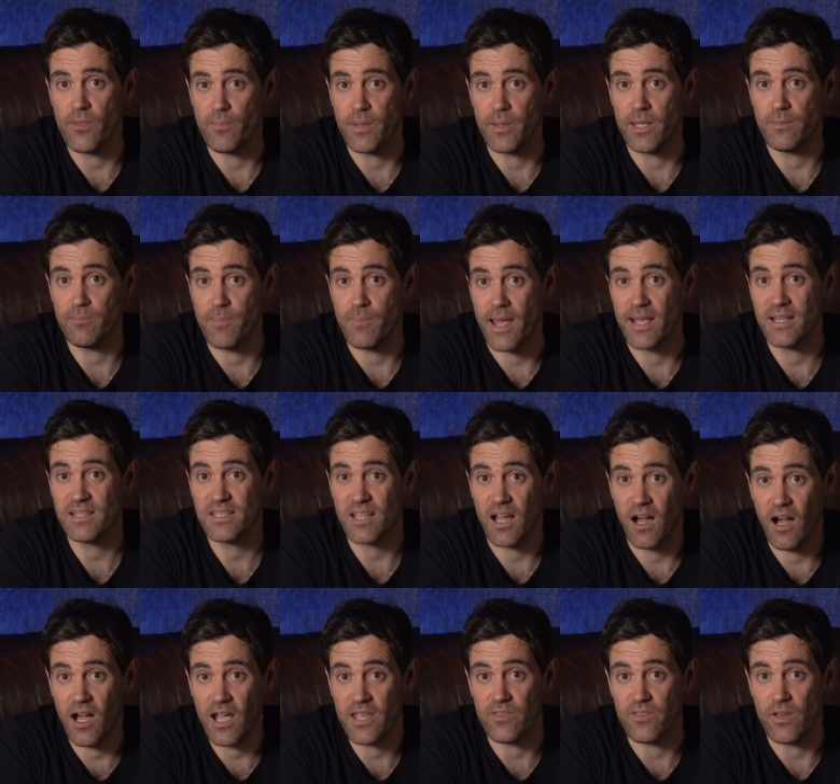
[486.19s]
the big banks
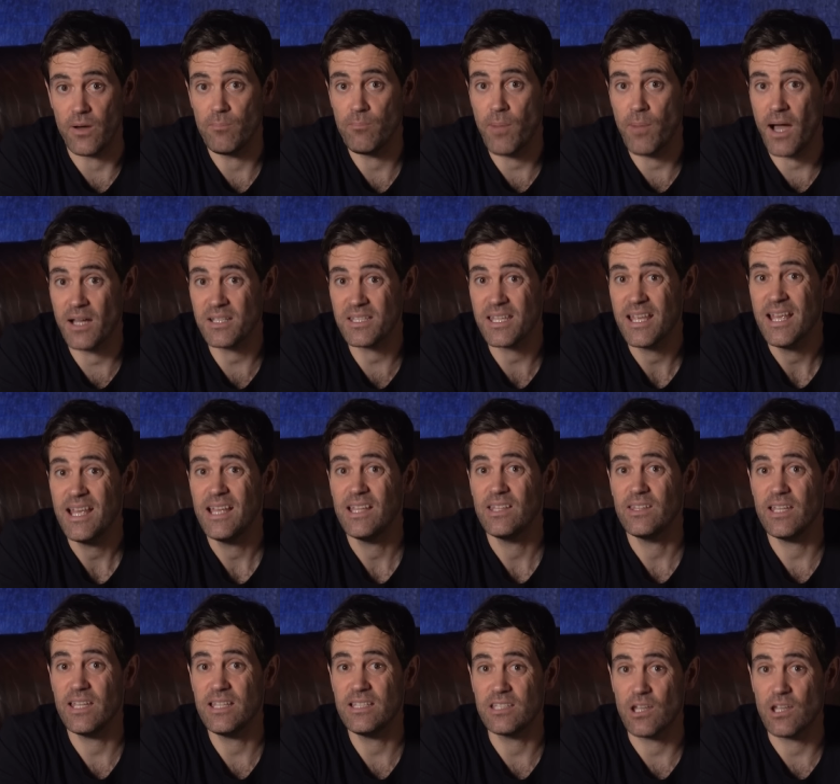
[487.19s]
either, but
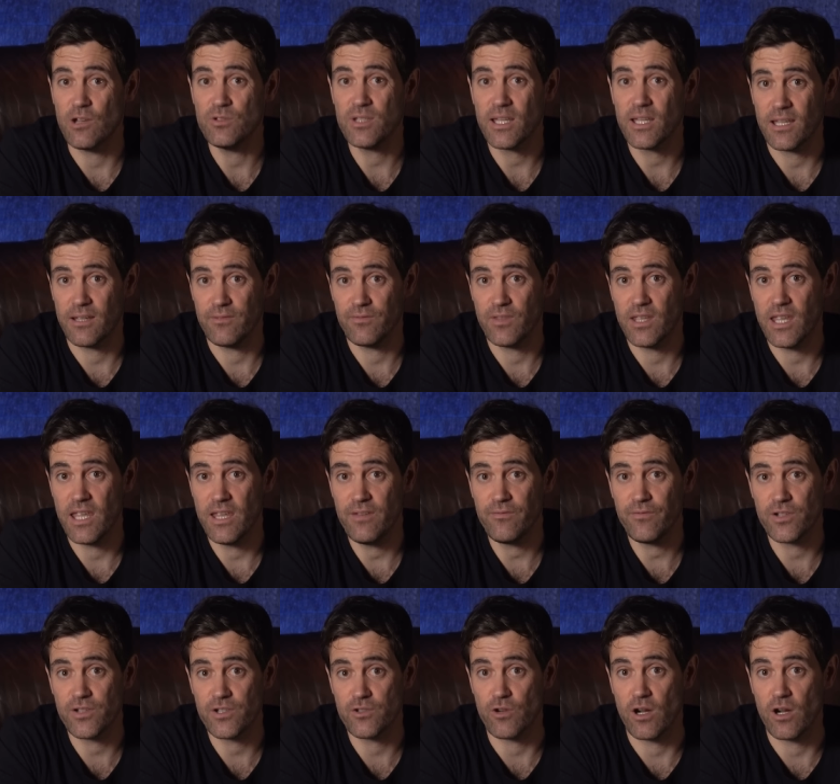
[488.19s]
they don't have the
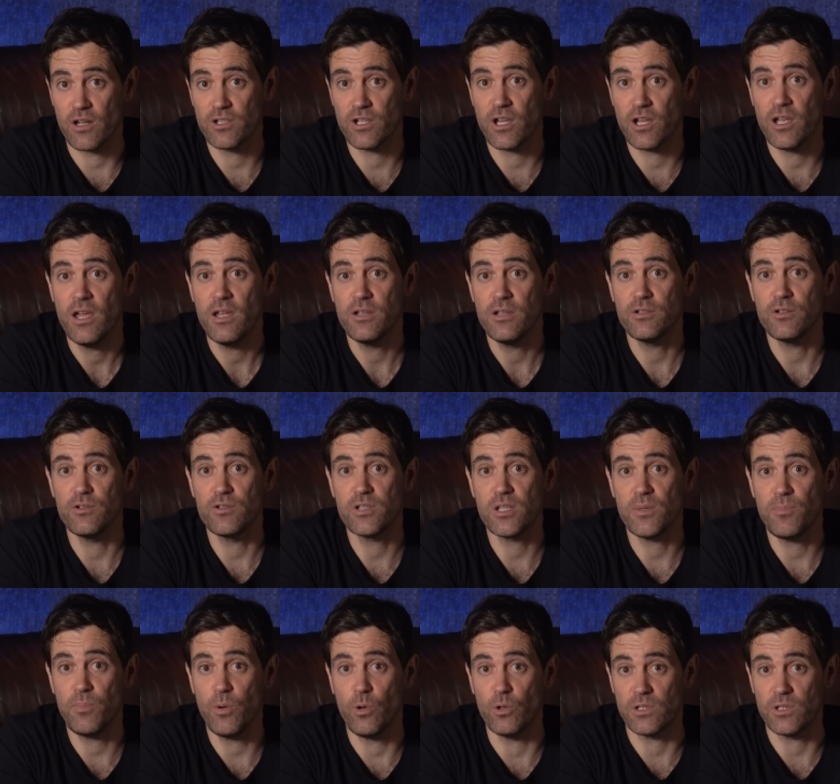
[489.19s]
infrastructure to
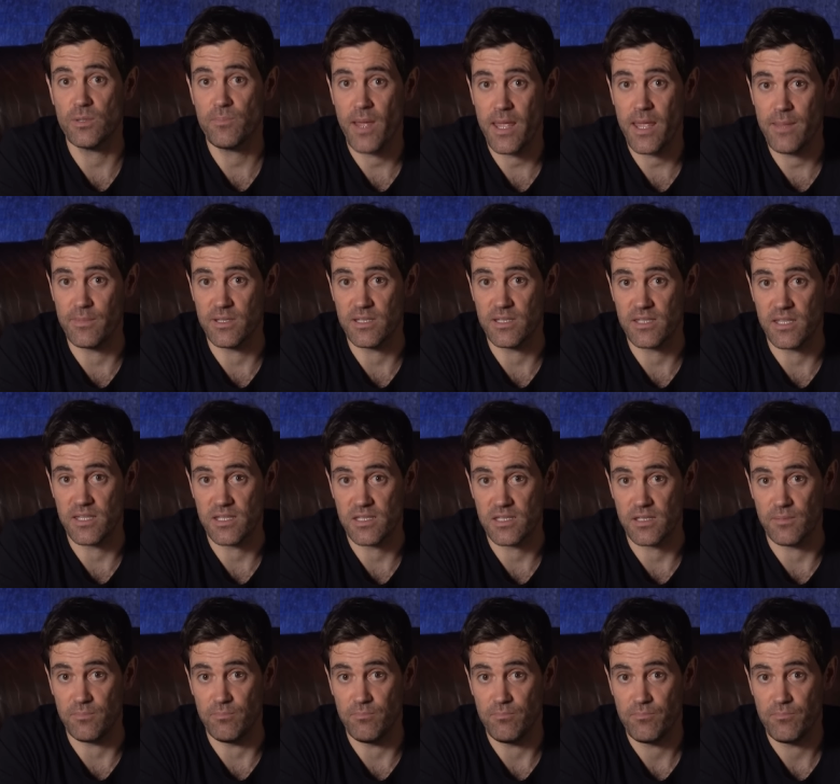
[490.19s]
support a payment
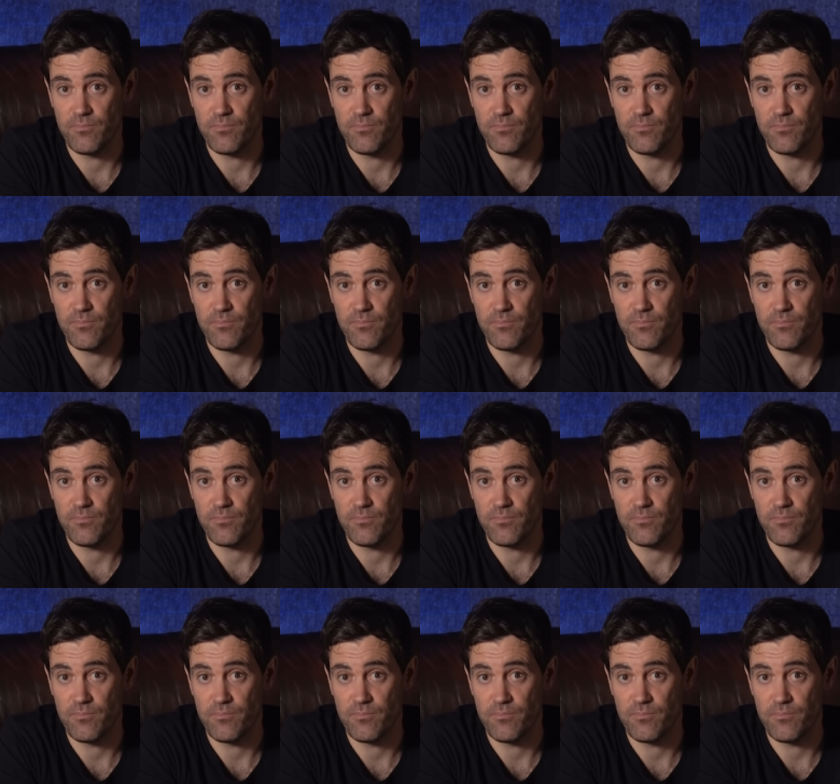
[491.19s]
system.